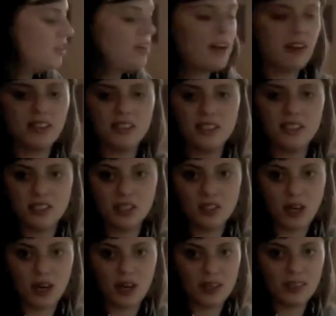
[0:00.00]
analysis
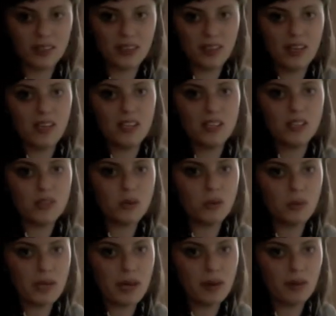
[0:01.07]
chart. So
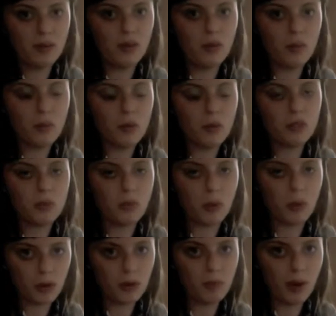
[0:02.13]
now the most
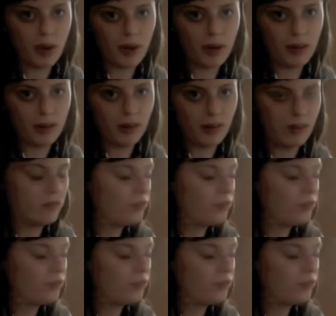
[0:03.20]
important part of